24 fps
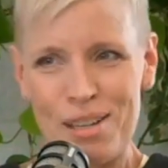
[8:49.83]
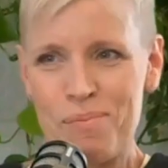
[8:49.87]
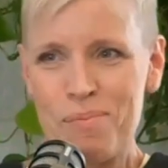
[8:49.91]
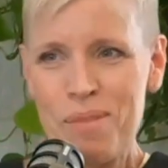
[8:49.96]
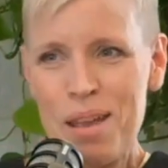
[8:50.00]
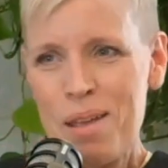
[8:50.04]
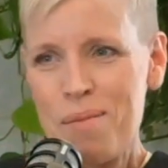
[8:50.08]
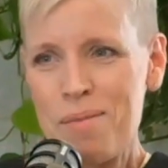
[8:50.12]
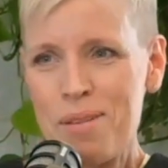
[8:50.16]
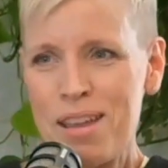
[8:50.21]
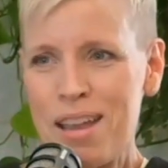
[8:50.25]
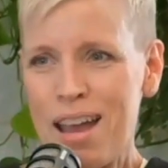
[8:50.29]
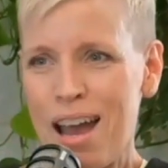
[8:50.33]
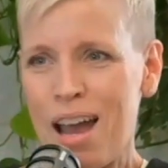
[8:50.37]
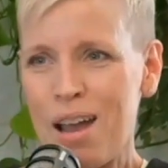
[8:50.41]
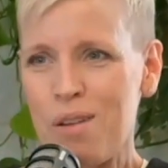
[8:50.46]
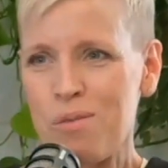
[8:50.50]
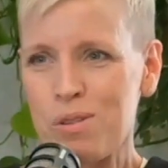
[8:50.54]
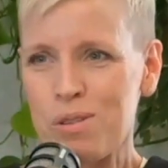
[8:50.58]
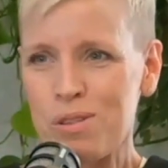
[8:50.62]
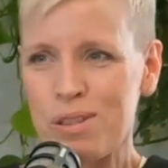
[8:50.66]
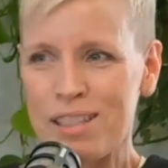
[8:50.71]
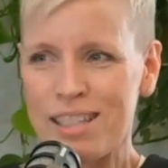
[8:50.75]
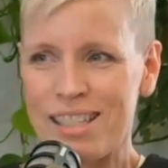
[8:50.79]
Maybe I
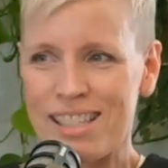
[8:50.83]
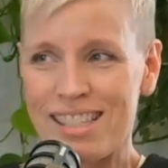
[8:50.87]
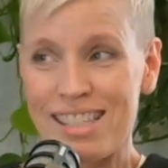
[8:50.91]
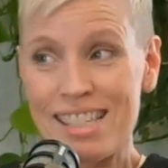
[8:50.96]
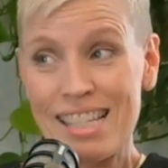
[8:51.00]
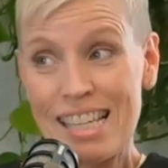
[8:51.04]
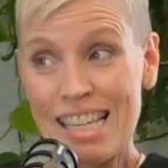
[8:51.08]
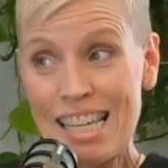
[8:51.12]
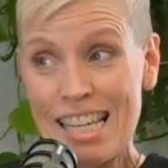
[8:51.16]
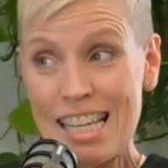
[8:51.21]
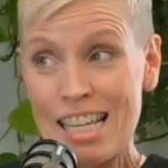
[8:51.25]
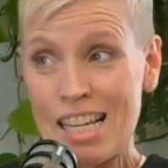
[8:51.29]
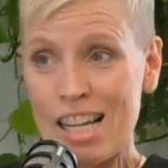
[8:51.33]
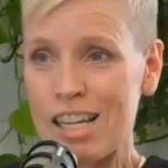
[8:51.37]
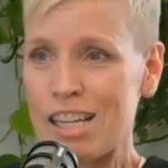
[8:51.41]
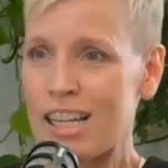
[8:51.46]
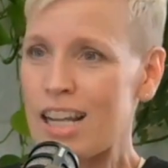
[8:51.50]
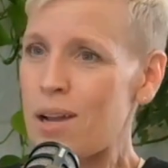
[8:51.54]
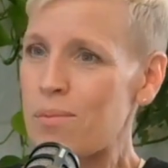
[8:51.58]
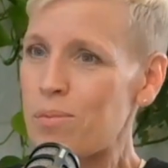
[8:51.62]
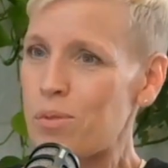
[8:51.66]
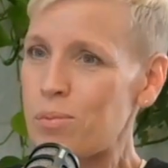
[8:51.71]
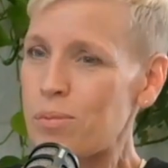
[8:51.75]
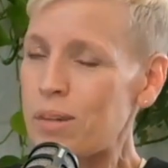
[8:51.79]
will listen in on a
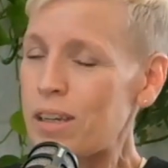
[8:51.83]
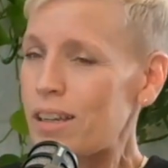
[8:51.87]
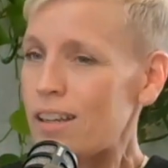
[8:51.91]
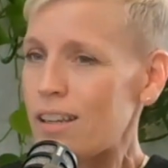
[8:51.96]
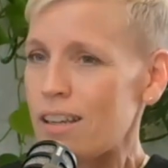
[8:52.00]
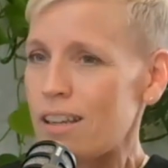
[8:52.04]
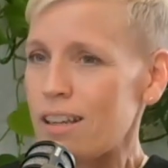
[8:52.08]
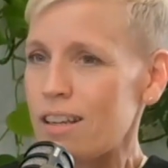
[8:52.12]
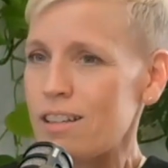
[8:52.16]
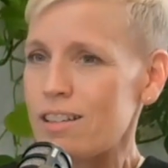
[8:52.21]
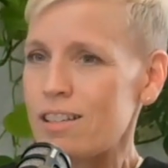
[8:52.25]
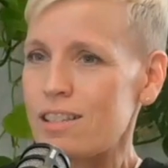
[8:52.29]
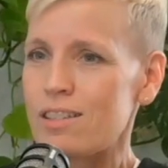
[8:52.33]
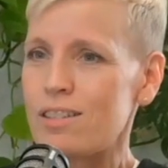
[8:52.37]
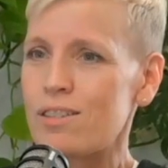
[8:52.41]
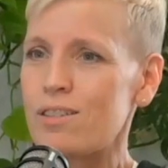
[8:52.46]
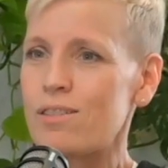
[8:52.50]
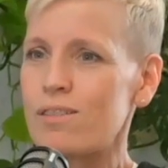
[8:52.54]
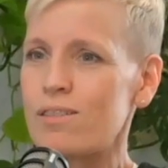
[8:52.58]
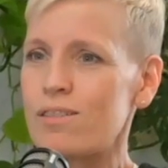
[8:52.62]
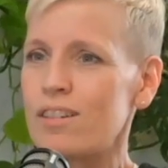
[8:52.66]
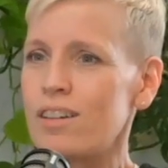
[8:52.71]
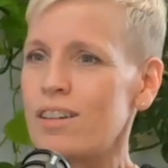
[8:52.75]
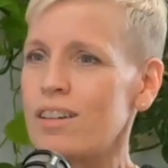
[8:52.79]
couple meetings.
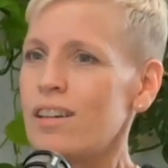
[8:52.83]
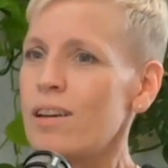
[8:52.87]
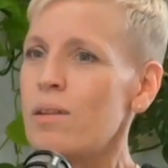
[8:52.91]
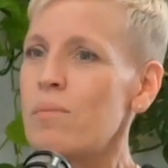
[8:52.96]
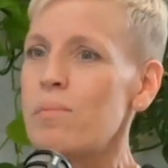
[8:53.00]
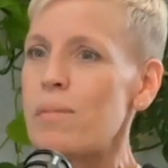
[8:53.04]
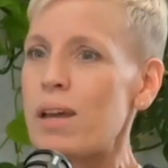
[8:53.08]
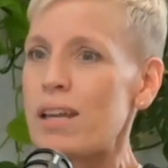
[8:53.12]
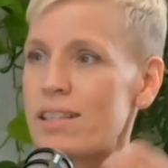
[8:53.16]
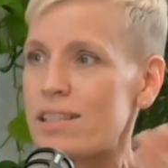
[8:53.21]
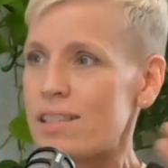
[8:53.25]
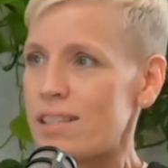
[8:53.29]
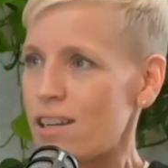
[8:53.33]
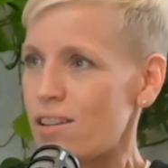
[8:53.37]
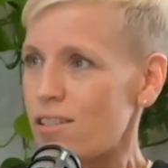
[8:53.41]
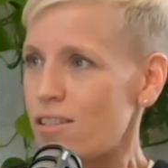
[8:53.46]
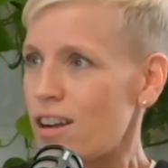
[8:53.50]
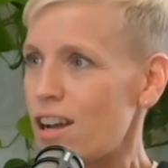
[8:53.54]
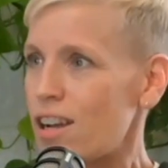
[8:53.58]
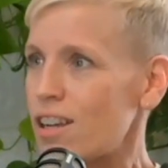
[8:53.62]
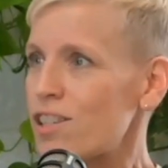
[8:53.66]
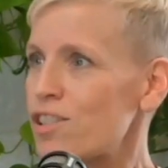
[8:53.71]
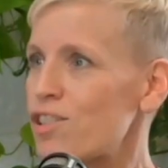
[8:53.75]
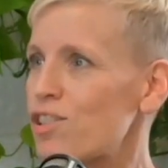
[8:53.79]
So met Sarah
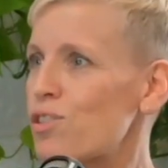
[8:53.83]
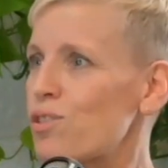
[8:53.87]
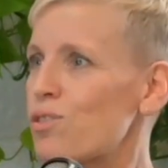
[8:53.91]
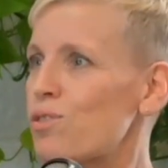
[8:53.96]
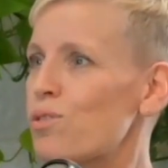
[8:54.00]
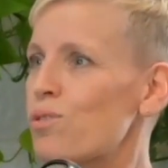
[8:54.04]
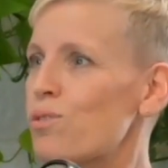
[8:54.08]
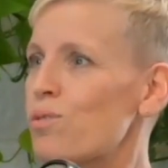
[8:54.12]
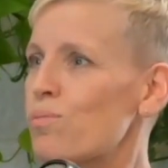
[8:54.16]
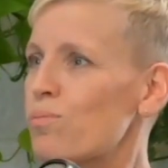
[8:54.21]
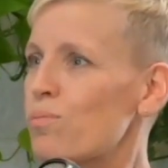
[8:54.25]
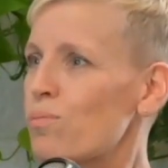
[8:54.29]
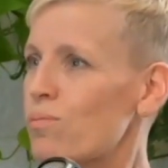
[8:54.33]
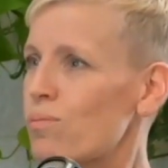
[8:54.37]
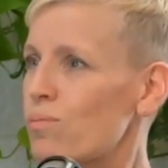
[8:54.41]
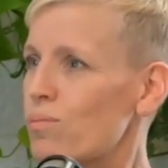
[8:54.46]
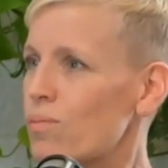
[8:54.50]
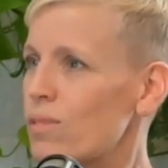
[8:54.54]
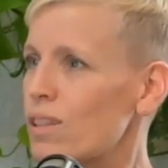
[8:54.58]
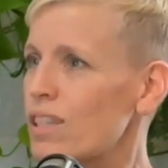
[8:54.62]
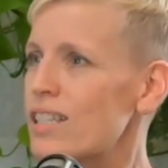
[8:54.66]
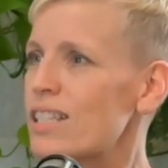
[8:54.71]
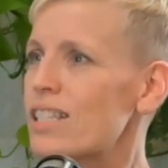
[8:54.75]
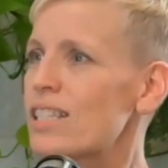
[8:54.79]
on a Zoom,
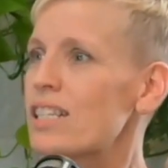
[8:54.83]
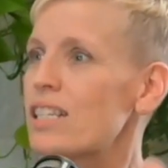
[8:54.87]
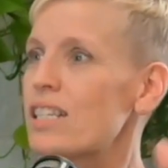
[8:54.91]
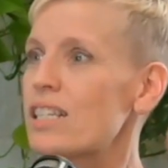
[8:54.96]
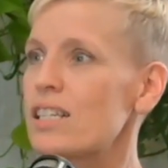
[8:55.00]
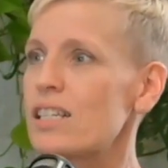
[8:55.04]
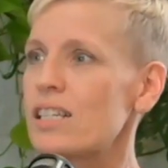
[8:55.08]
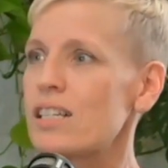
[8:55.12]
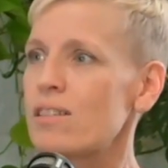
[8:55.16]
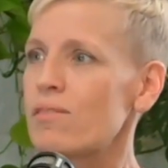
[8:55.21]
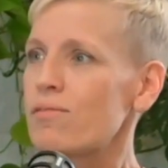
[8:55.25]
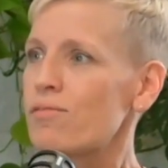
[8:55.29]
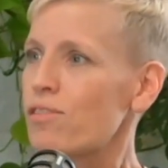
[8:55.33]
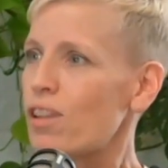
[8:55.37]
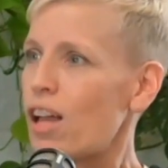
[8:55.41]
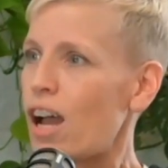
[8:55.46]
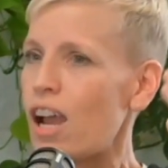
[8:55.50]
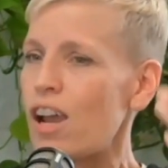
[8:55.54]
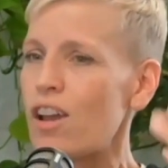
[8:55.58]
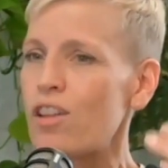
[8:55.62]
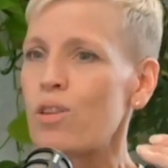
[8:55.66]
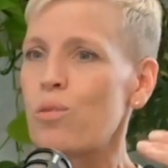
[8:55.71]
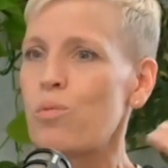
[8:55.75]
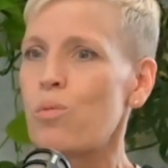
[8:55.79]
listened in, fly
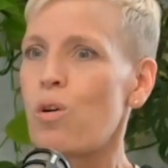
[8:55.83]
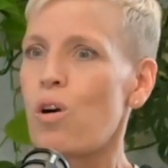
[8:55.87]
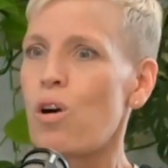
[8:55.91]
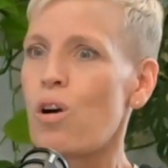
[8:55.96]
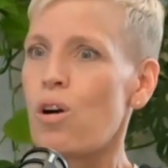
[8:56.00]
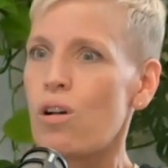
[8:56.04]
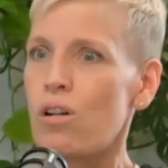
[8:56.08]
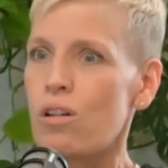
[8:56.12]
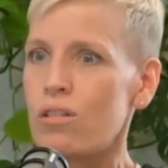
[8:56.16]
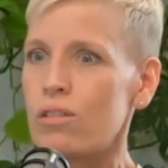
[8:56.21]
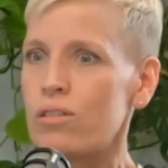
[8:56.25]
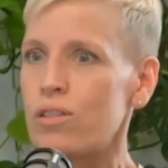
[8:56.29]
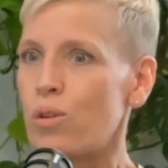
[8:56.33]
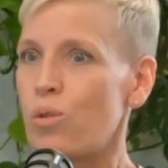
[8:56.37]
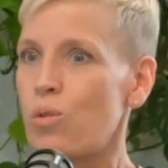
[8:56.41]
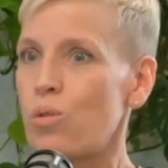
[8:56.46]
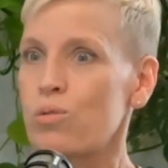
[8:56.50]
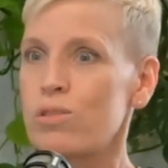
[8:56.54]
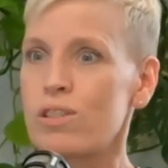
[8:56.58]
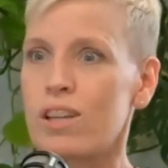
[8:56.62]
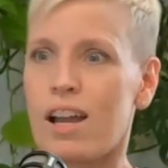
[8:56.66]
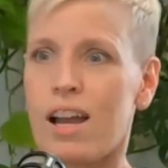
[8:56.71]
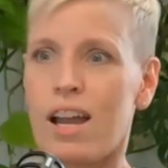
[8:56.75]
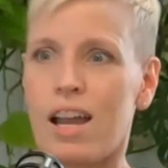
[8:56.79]
on the wall the whole
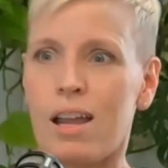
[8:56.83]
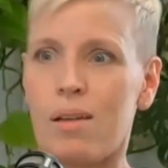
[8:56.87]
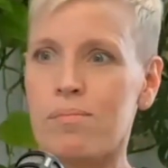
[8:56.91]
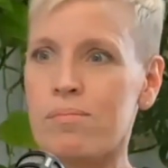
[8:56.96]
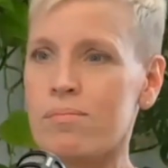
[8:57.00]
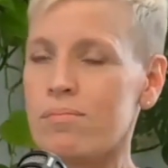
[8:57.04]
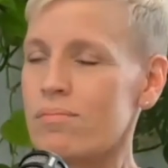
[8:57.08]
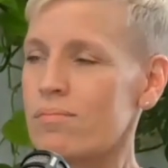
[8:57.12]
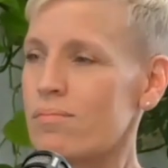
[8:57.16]
time,